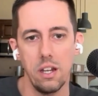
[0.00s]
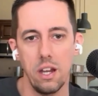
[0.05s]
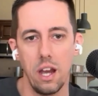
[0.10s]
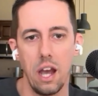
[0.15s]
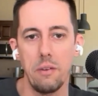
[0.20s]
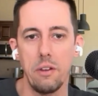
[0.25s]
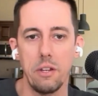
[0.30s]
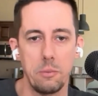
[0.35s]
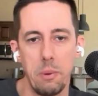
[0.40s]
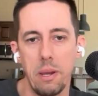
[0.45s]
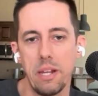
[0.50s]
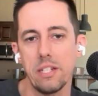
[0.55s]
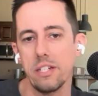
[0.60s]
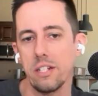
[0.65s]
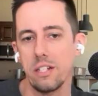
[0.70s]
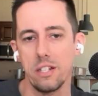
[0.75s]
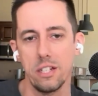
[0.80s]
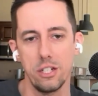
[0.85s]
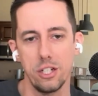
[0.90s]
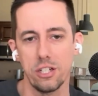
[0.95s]
And it's
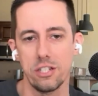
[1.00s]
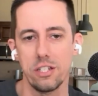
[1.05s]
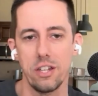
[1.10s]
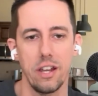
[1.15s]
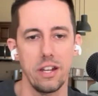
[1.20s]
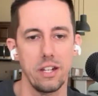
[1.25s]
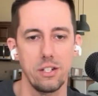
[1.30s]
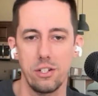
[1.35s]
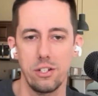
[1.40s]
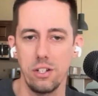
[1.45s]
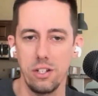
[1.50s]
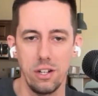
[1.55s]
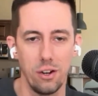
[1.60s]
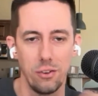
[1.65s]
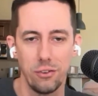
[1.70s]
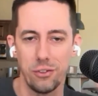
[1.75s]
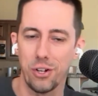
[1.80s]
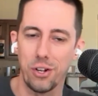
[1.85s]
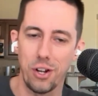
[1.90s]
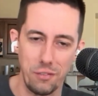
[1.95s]
basically just like,
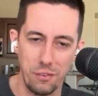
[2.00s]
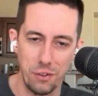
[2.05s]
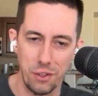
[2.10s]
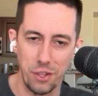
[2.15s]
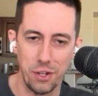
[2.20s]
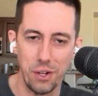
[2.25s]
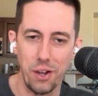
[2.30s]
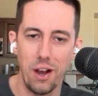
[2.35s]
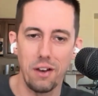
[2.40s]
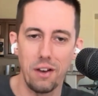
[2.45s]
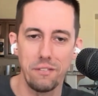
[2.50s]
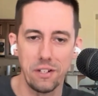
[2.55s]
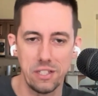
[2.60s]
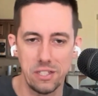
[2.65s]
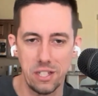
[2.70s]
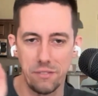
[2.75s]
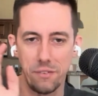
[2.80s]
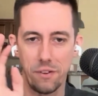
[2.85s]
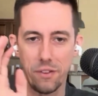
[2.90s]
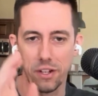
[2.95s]
turn everything off
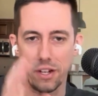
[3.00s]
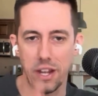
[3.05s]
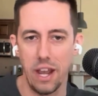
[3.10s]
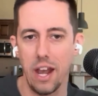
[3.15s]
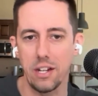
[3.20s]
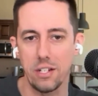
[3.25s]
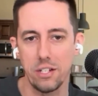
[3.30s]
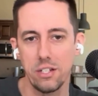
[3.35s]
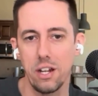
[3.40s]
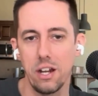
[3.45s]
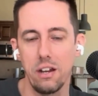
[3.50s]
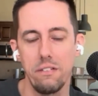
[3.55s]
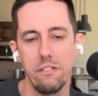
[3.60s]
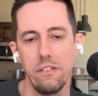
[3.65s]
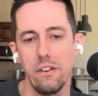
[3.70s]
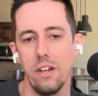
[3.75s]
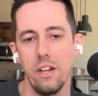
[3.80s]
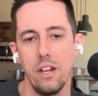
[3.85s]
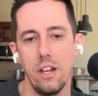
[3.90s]
except for the cache stuff,